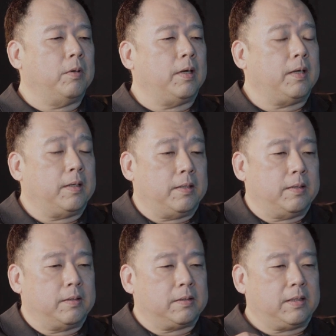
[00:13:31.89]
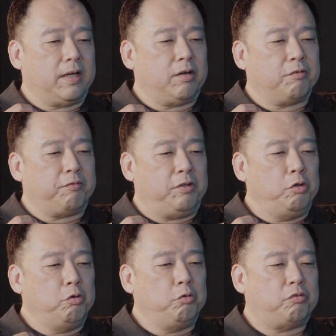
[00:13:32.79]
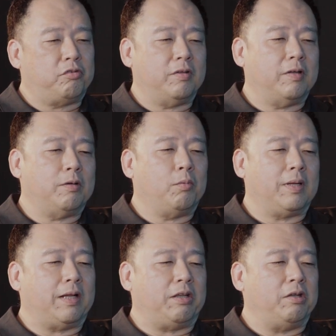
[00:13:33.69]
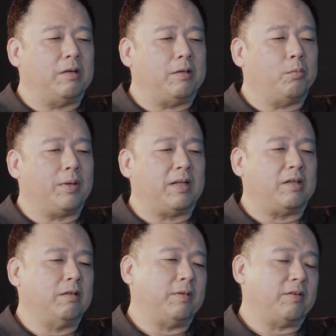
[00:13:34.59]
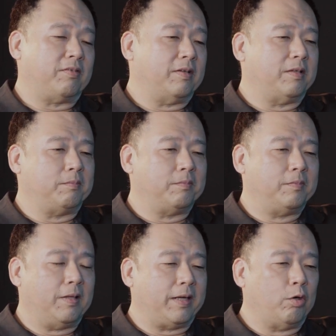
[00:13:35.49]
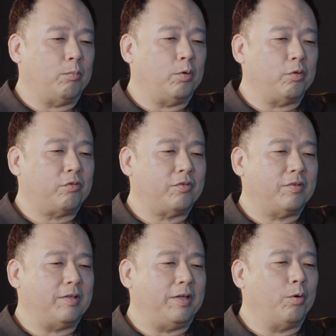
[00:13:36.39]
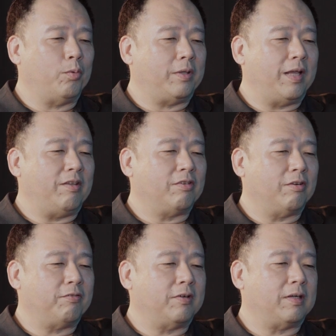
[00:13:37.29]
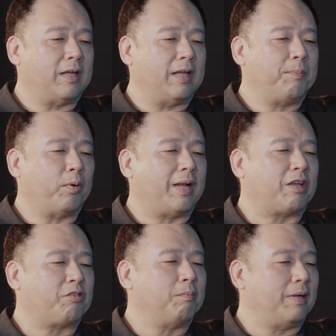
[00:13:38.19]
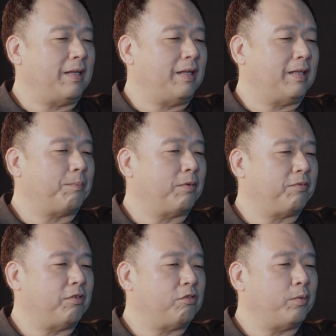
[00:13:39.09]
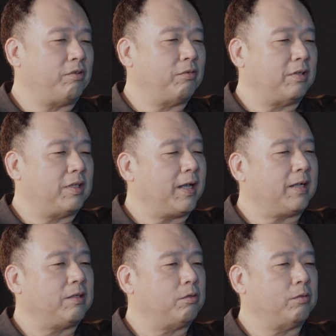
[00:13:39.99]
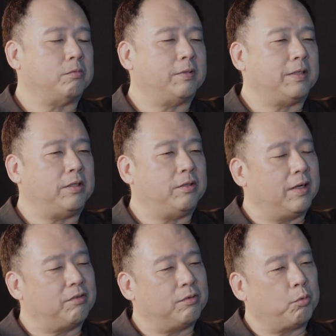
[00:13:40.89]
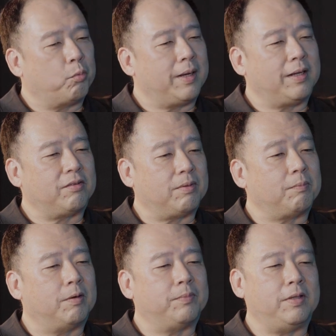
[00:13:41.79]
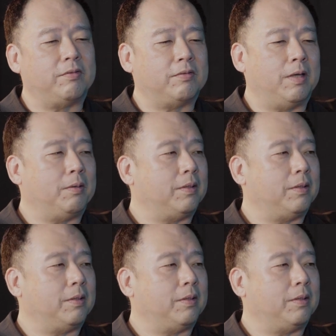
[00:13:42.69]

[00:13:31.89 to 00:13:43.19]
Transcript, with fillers: uh, kind of use what I eh, what I term as um, like almost the old days of uh, getting protection money type of situation on tech. I don't know whether you guys are aware that like some companies.